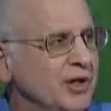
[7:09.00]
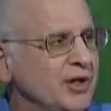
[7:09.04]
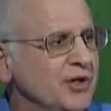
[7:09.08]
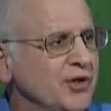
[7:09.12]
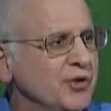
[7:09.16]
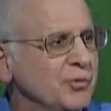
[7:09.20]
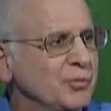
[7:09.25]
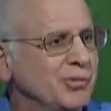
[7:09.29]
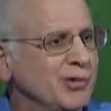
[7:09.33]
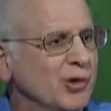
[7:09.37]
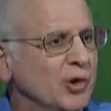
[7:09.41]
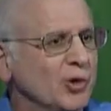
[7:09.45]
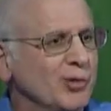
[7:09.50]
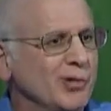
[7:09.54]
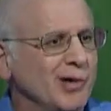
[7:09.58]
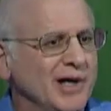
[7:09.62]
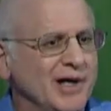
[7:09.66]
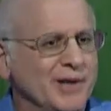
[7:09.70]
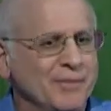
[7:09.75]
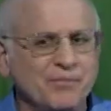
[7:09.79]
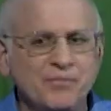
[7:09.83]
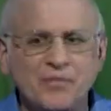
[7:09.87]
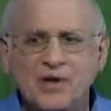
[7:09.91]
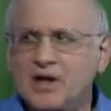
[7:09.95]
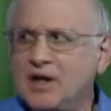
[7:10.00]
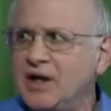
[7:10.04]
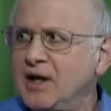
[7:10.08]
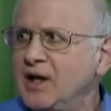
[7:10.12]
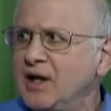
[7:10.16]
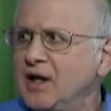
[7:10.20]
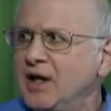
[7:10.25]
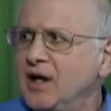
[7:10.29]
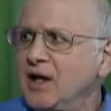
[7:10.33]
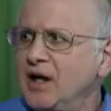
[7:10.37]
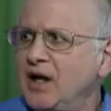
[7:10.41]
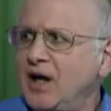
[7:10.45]
in the program.
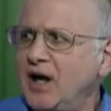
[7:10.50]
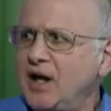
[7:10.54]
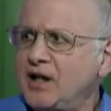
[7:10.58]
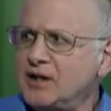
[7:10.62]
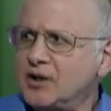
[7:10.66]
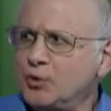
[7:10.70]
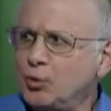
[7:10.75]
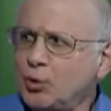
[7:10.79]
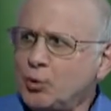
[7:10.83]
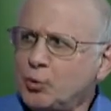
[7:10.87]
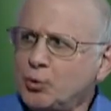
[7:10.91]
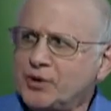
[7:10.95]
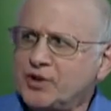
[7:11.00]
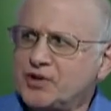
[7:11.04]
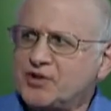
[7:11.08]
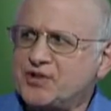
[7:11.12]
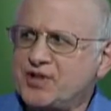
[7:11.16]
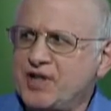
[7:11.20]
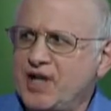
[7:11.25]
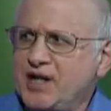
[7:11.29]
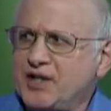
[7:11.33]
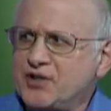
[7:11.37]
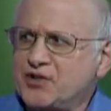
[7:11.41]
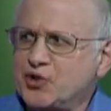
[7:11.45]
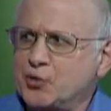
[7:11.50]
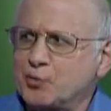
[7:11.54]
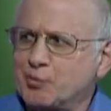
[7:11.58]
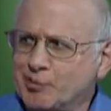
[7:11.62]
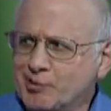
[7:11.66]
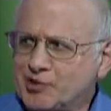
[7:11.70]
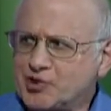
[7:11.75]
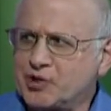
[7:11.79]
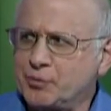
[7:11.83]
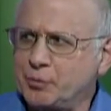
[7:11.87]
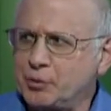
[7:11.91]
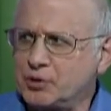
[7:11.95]
Ali, what would you say is the
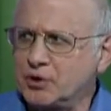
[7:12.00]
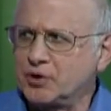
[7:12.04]
principal